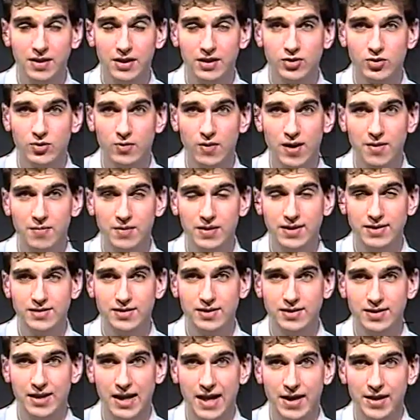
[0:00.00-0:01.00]
It's great when he's
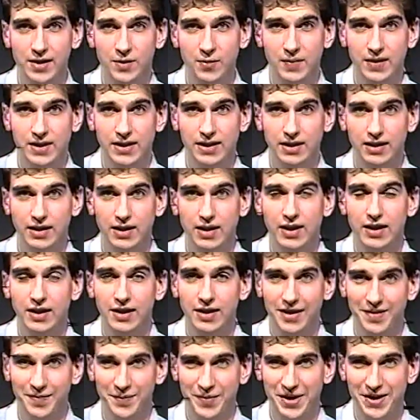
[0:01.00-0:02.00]
in town that we can
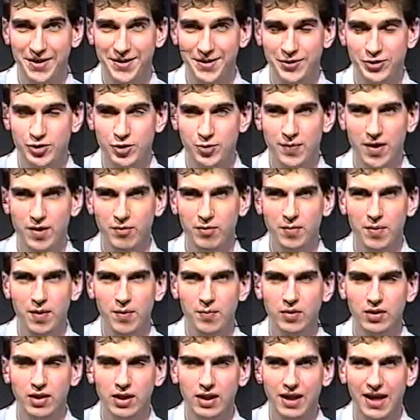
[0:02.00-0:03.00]
get him on here. As you may
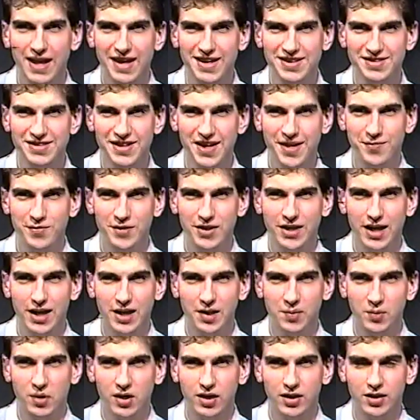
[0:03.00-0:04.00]
remember, the last time we had
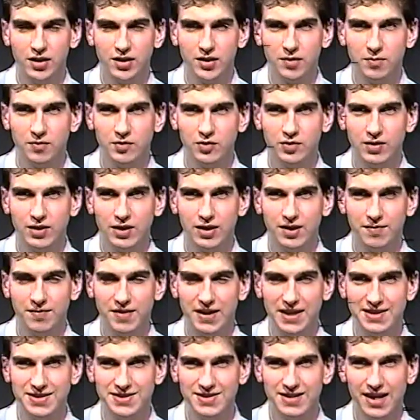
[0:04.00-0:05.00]
him on here was uh,
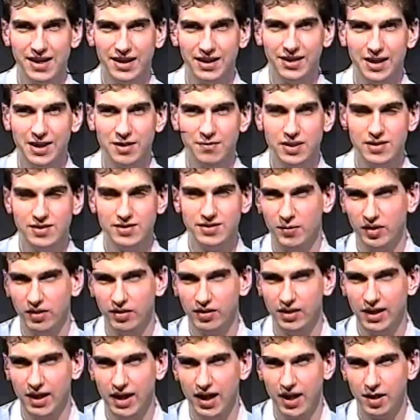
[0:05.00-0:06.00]
via satellite DC when
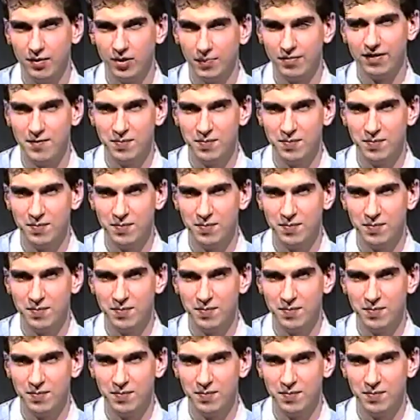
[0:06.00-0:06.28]
we had him on.